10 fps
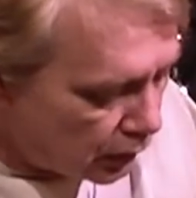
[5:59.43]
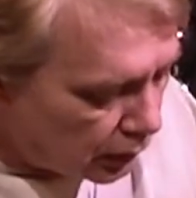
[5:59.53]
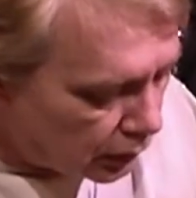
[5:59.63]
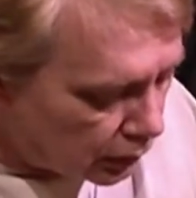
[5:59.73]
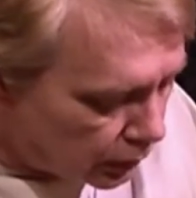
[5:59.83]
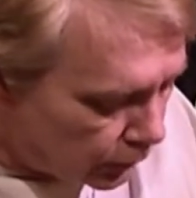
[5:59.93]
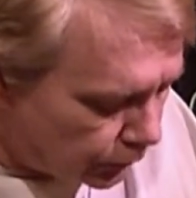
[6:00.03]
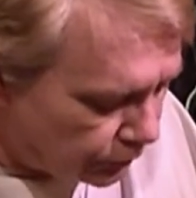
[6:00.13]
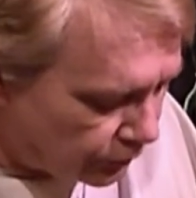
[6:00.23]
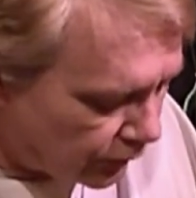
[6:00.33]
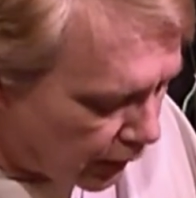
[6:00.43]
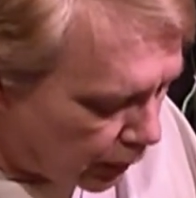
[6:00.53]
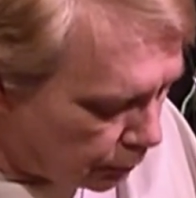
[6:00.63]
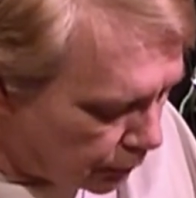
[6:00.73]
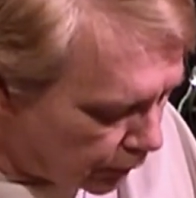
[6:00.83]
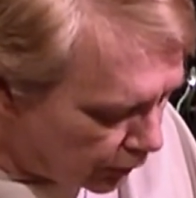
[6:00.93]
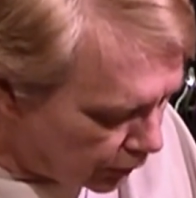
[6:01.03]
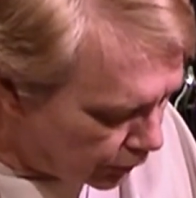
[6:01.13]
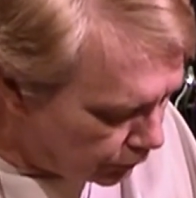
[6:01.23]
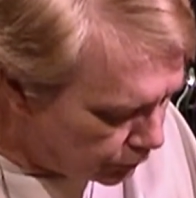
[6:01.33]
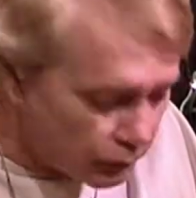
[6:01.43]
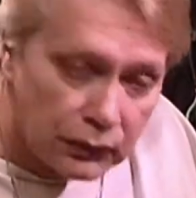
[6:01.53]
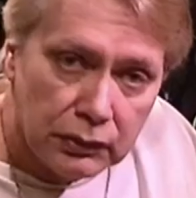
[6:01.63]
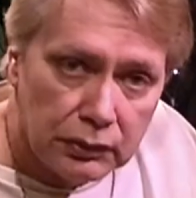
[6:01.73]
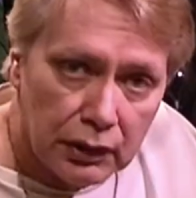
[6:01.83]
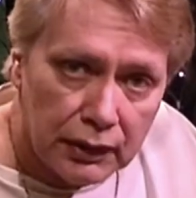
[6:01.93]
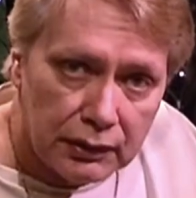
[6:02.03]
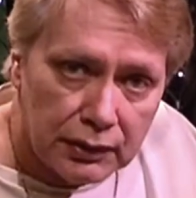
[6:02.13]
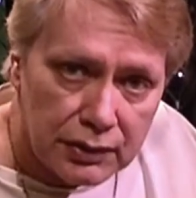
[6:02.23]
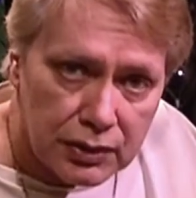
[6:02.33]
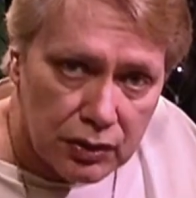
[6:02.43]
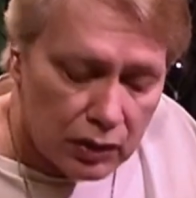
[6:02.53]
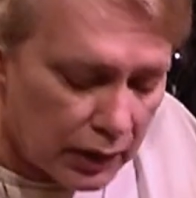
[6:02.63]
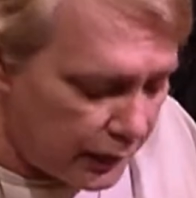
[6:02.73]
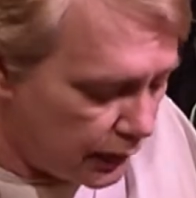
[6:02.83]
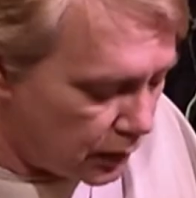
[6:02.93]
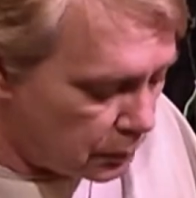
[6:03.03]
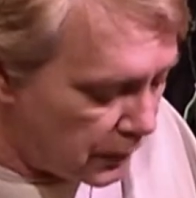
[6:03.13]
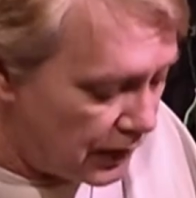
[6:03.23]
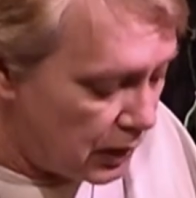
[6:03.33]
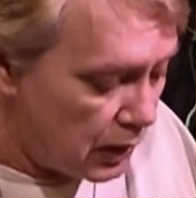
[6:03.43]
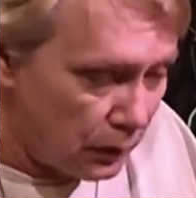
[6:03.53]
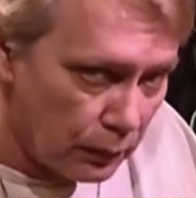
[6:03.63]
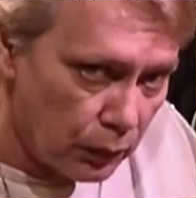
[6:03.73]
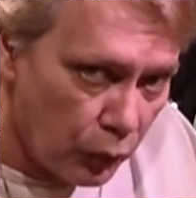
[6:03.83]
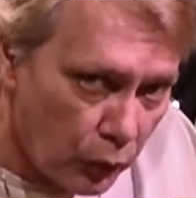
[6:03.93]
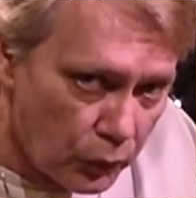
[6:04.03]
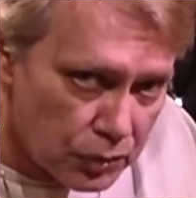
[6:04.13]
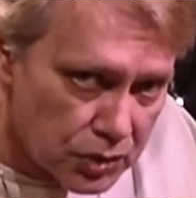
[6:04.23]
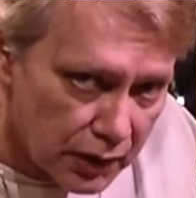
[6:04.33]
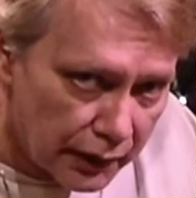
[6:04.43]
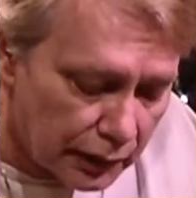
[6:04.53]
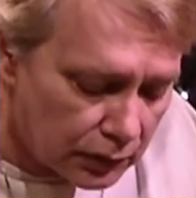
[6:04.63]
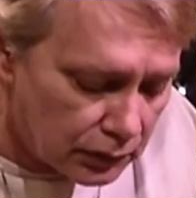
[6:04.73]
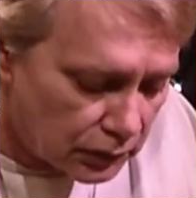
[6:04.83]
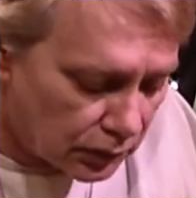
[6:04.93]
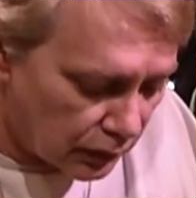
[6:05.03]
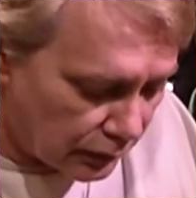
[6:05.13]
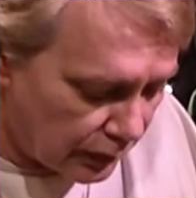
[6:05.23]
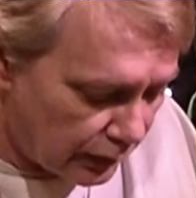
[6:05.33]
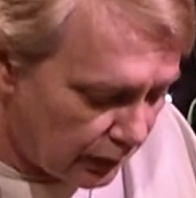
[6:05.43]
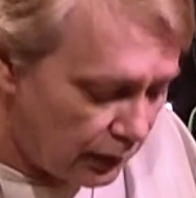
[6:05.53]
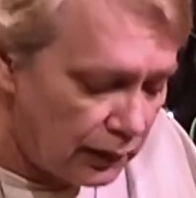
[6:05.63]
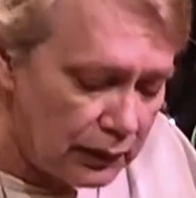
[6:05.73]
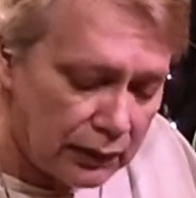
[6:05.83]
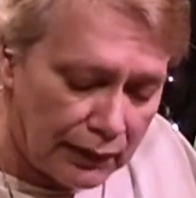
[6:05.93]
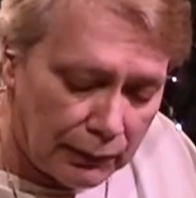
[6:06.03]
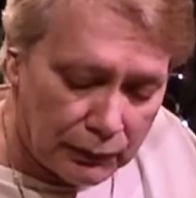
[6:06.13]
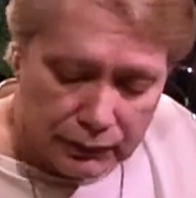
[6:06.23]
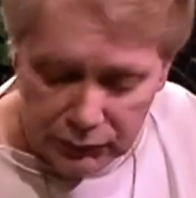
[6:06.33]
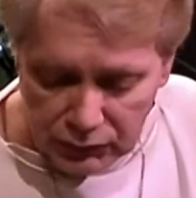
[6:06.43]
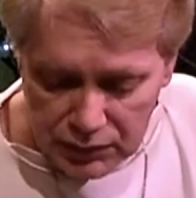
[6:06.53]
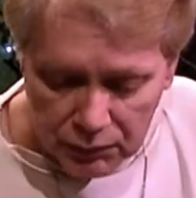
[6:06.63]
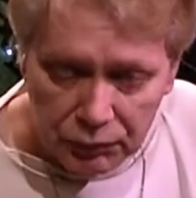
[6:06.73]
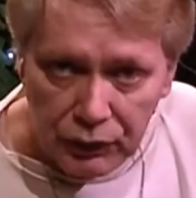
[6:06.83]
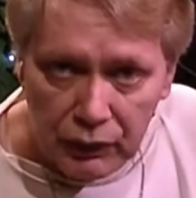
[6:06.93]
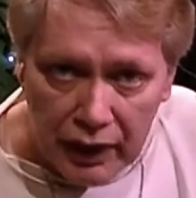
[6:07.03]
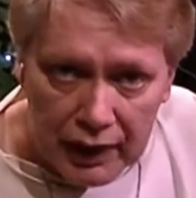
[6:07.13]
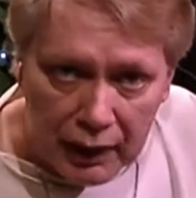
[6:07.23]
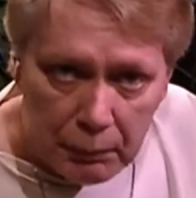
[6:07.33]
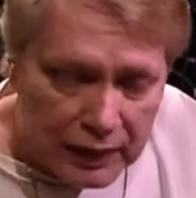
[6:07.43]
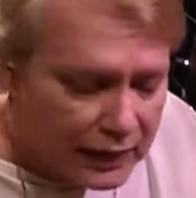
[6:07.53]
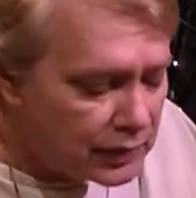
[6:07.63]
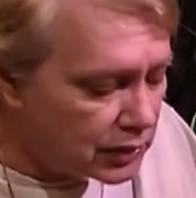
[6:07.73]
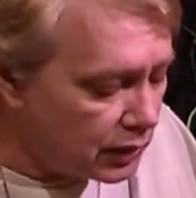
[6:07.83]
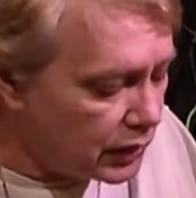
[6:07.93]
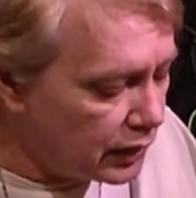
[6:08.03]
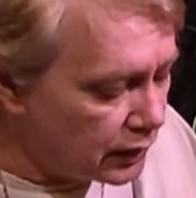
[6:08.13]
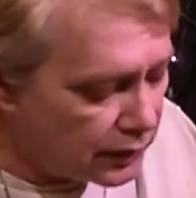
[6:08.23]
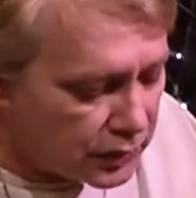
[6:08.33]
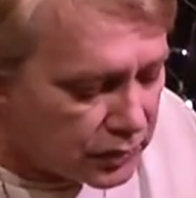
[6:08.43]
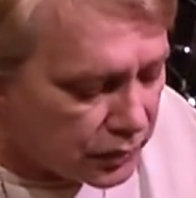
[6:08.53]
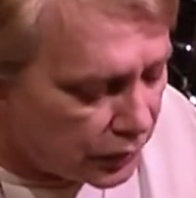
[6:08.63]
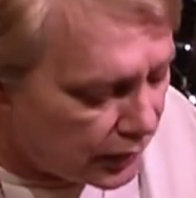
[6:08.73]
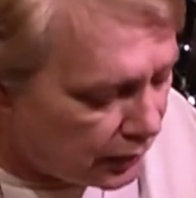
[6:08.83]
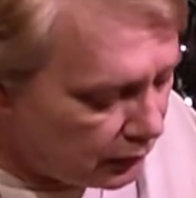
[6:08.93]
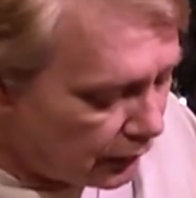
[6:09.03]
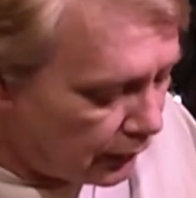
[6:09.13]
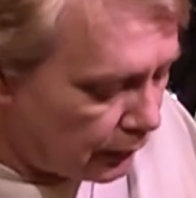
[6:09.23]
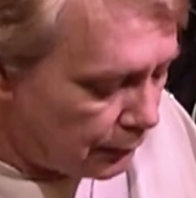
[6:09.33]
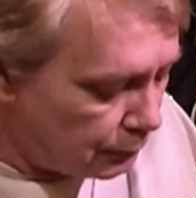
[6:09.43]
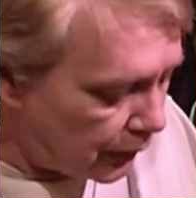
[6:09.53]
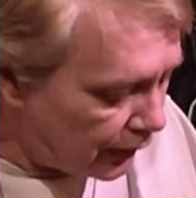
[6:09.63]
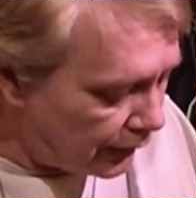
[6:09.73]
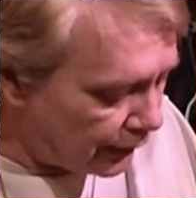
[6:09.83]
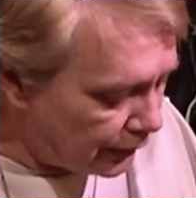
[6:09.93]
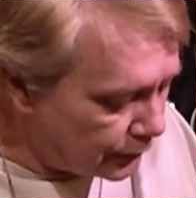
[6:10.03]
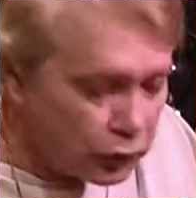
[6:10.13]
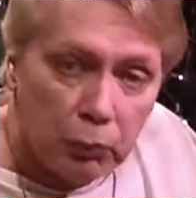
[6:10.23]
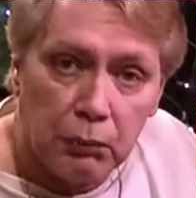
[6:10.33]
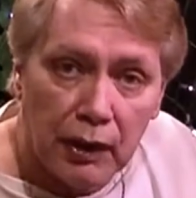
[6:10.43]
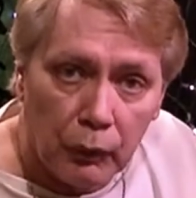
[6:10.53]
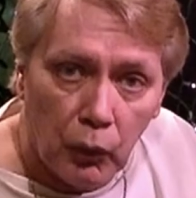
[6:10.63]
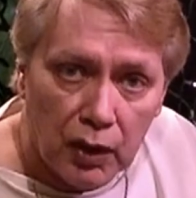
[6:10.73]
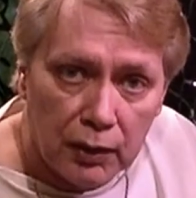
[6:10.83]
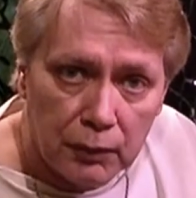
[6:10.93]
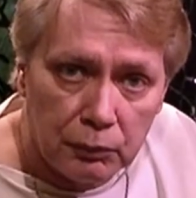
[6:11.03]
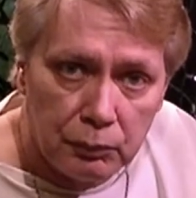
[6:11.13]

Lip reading: But it doesn't look you're going to be losing. Alright? Now, some of you are getting paid today, and that's great. And you might want to,